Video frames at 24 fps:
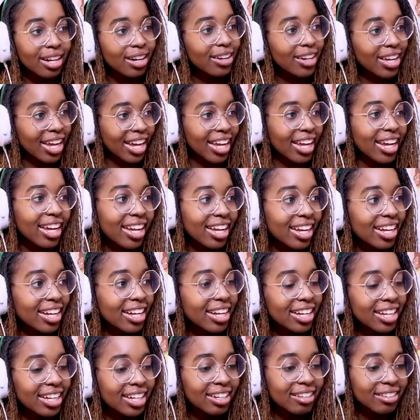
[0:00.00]
Okay.
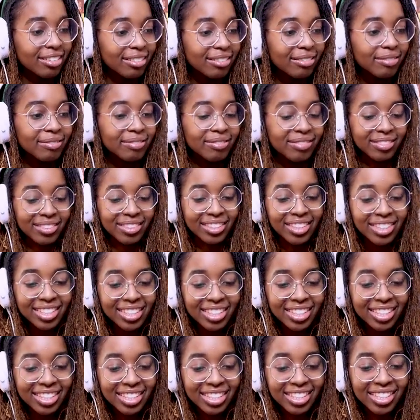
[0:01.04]
3, 2,
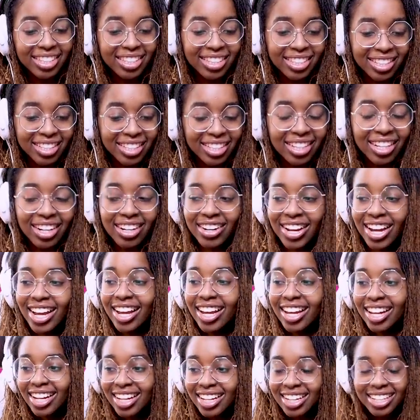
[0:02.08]
1, go.
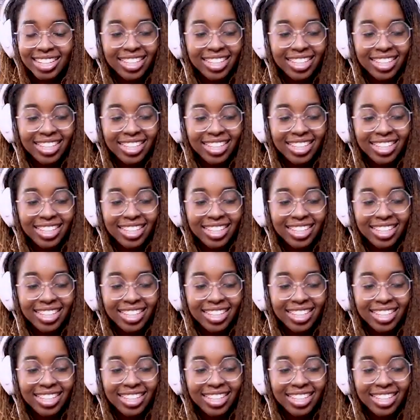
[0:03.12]
Okay.